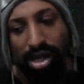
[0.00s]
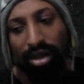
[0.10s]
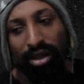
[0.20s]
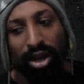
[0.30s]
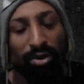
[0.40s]

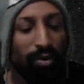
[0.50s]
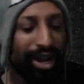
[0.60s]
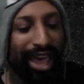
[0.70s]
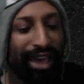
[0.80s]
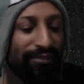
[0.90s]
You know, we want
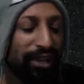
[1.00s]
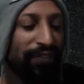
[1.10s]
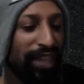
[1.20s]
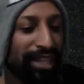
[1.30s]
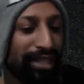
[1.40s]
to have
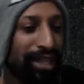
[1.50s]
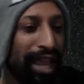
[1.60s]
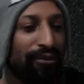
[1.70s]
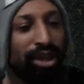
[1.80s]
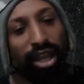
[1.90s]
good things in
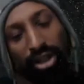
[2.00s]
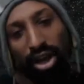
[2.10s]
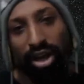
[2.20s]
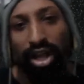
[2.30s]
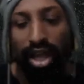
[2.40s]
life. Okay,
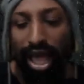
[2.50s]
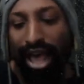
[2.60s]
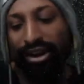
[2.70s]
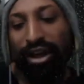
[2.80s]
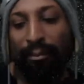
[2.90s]
look,
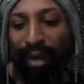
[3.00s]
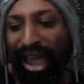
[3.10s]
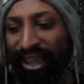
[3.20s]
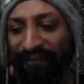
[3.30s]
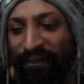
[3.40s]
I'll come
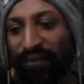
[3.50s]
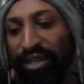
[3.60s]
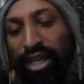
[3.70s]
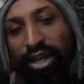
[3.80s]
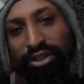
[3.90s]
back in
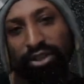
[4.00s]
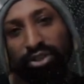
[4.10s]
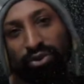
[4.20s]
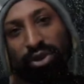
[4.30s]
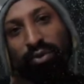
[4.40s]
50 years and
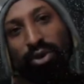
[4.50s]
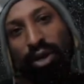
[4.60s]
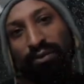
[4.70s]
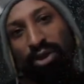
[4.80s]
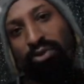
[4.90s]
destroy the
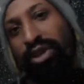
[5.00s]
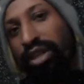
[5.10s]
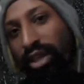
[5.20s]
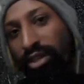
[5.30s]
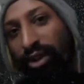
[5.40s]
world if you agree
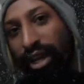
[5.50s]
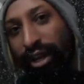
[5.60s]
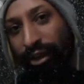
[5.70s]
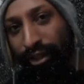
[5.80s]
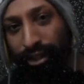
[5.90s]
to this right
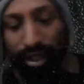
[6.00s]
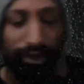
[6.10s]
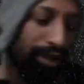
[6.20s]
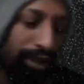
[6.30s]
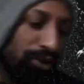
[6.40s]
here.
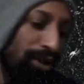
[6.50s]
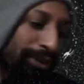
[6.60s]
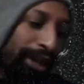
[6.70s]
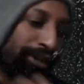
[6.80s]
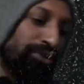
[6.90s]
Okay, cool, I'm
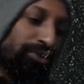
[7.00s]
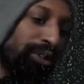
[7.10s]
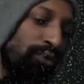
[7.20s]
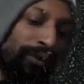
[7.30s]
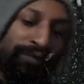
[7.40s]
not going to destroy
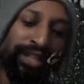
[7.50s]
the world.